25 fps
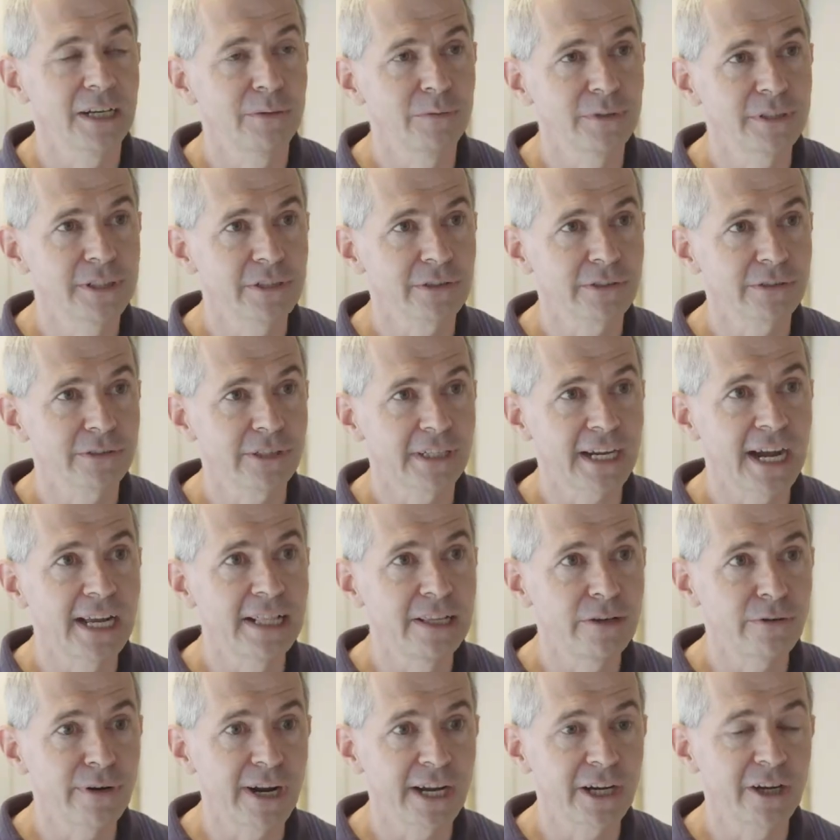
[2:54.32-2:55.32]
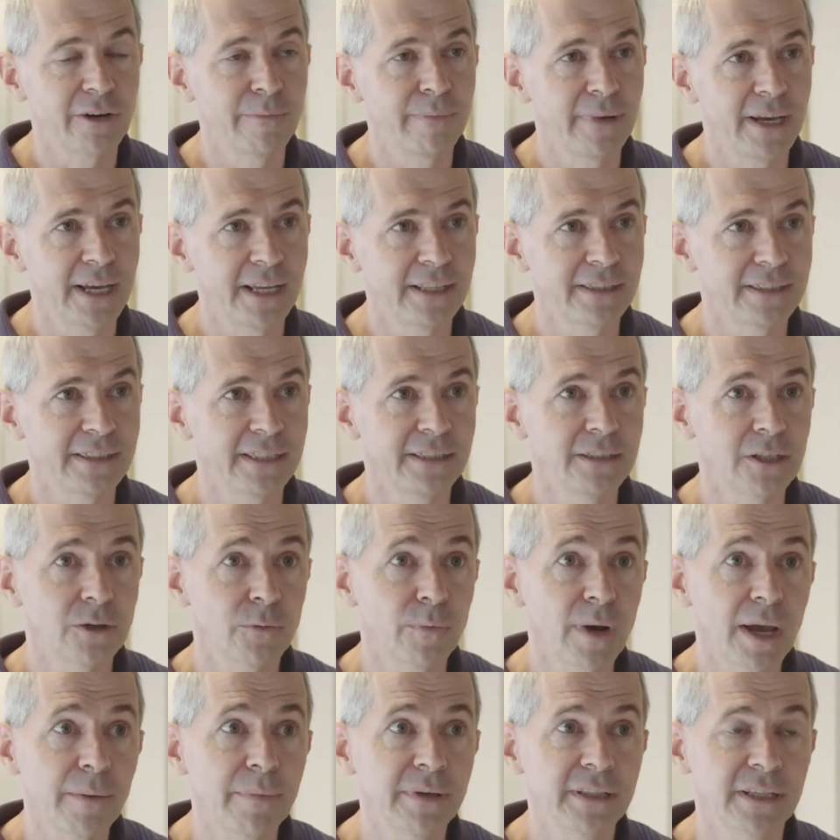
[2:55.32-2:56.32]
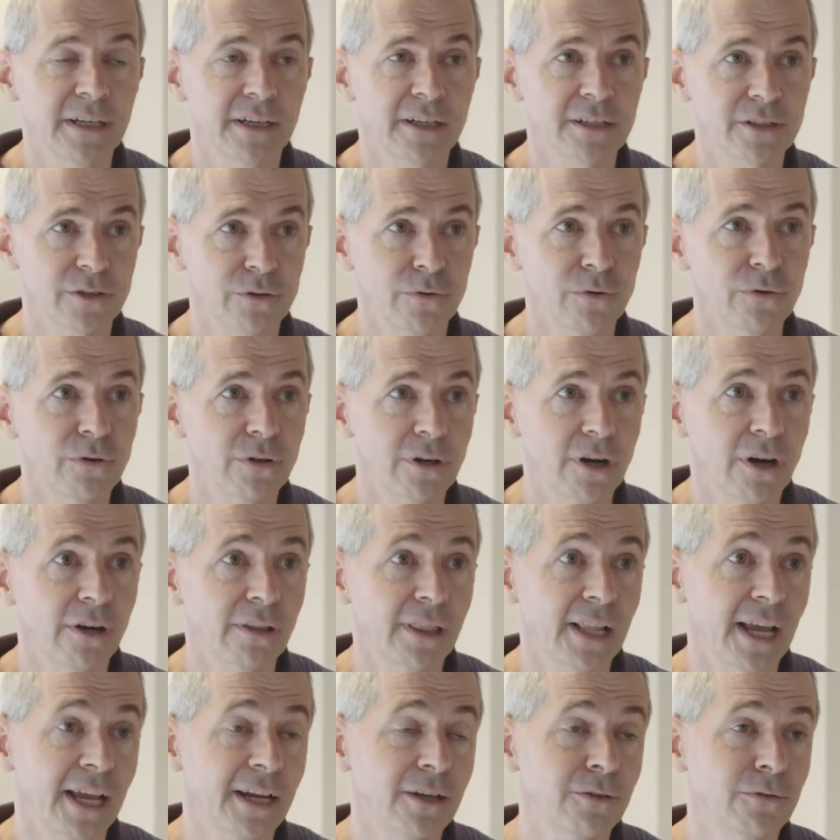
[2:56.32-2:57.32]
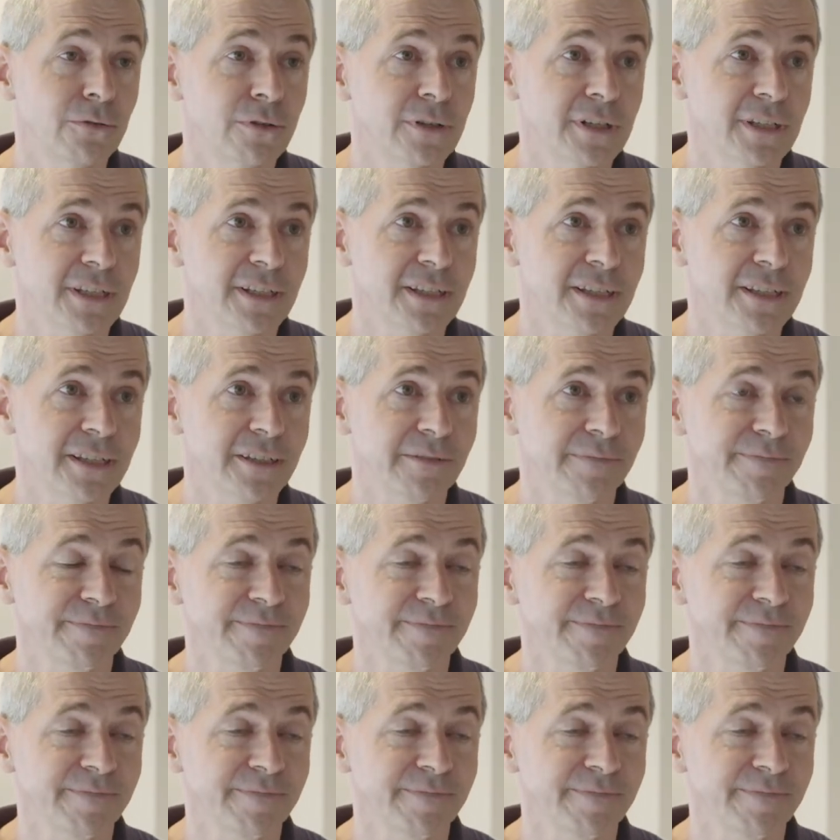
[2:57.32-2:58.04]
would highly recommend either webinars or online courses.